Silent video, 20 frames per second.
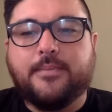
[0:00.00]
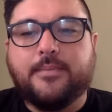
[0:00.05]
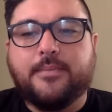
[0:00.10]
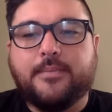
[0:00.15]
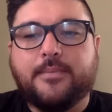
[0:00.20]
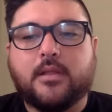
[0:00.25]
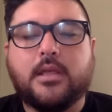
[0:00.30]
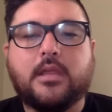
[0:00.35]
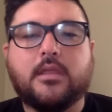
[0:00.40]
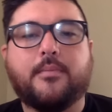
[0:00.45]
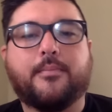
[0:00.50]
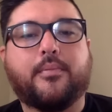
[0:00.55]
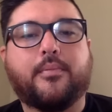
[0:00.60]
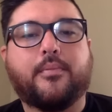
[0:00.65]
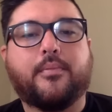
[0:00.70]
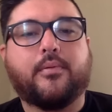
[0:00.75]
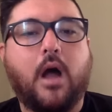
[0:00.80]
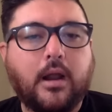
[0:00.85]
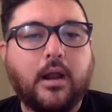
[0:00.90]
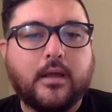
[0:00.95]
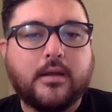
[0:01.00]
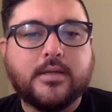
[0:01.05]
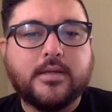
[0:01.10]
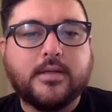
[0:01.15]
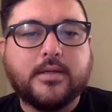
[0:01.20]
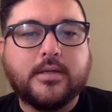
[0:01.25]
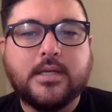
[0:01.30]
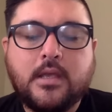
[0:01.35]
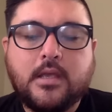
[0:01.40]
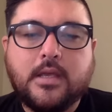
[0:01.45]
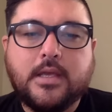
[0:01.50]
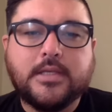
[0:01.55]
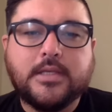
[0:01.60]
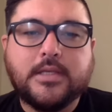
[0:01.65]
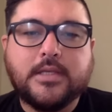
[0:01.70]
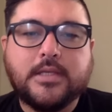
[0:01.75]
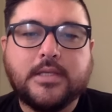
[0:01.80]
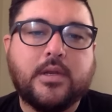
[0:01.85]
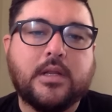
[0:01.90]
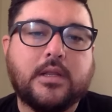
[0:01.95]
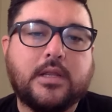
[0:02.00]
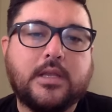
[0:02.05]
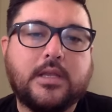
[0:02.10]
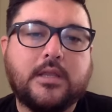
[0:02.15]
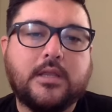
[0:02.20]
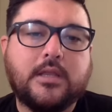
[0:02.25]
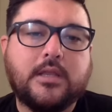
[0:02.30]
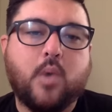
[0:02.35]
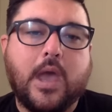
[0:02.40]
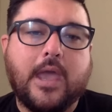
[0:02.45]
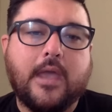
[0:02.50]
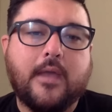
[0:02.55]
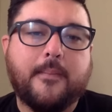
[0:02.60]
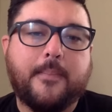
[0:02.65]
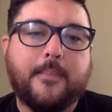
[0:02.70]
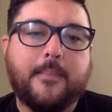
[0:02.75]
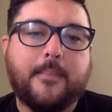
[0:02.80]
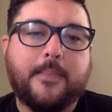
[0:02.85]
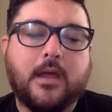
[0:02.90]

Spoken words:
typically the product is going to lead the way.